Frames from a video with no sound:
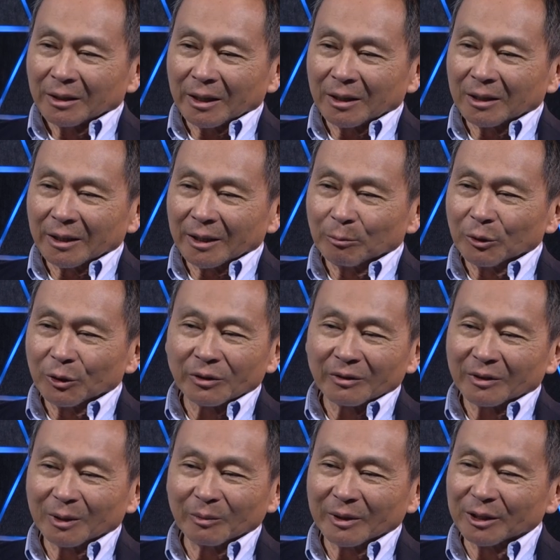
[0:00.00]
uh, and both
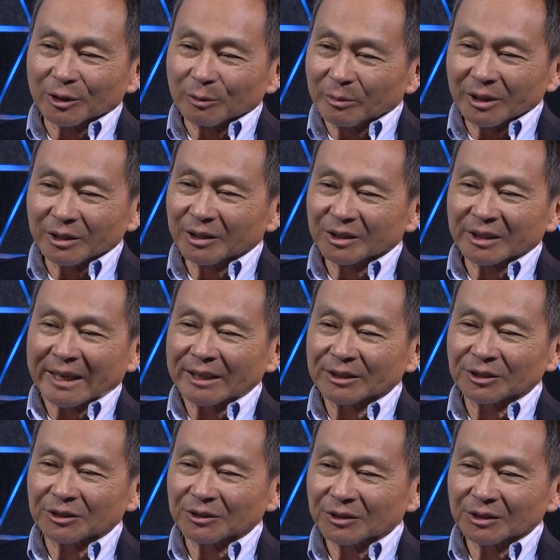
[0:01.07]
of them led to big
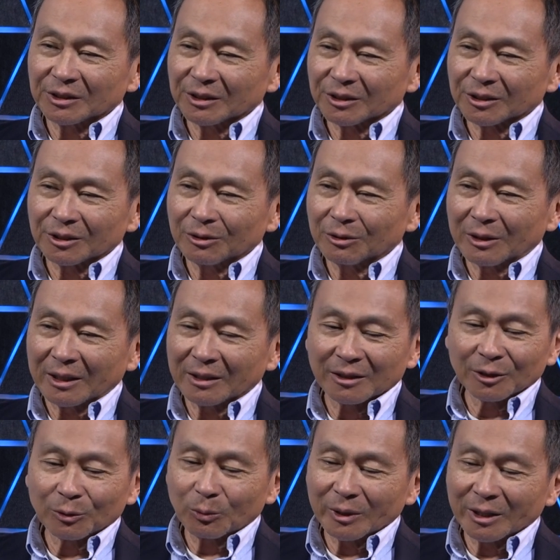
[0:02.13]
disasters, and so I
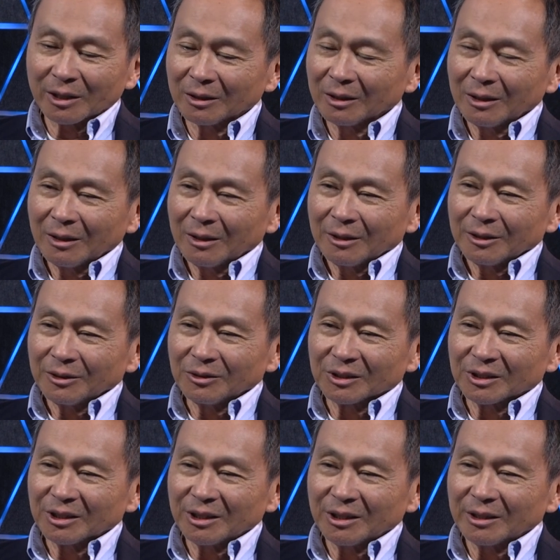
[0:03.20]
think when you
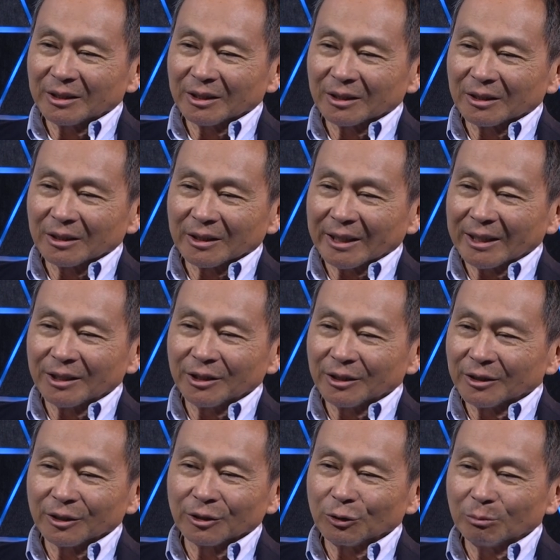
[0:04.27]
see that an
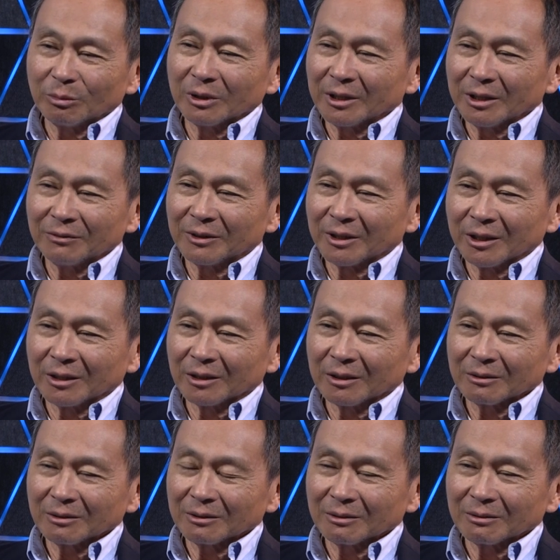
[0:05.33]
idea that you believed
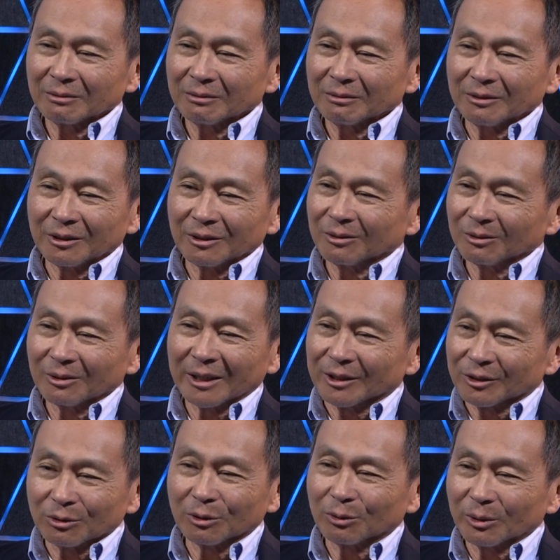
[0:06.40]
in you know,
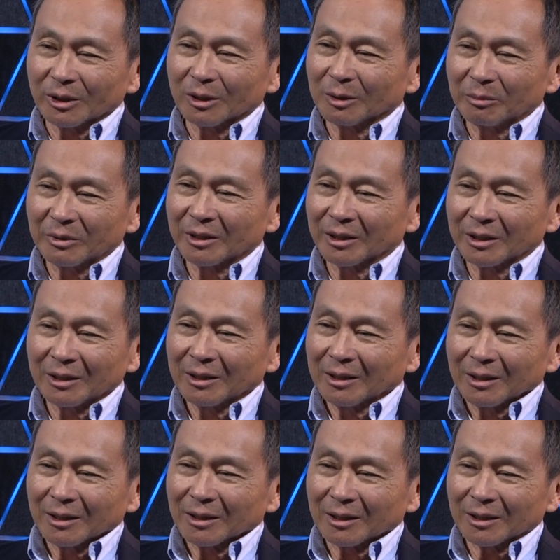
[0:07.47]
led to a really big
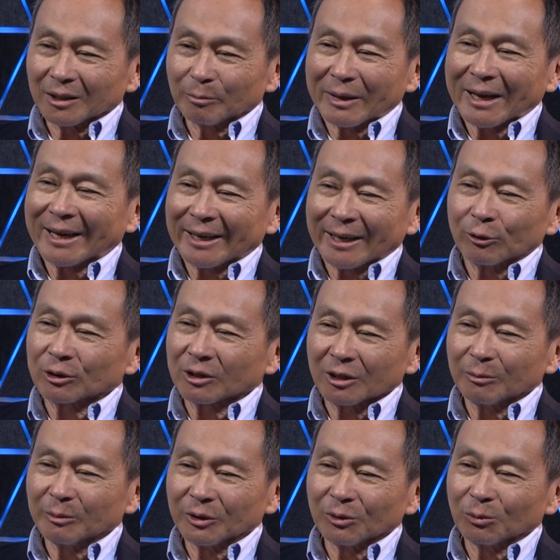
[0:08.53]
uh, bad
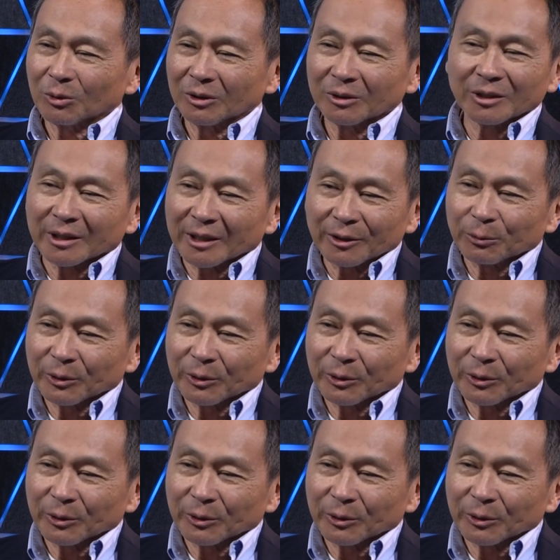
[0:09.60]
outcome in the world. You got to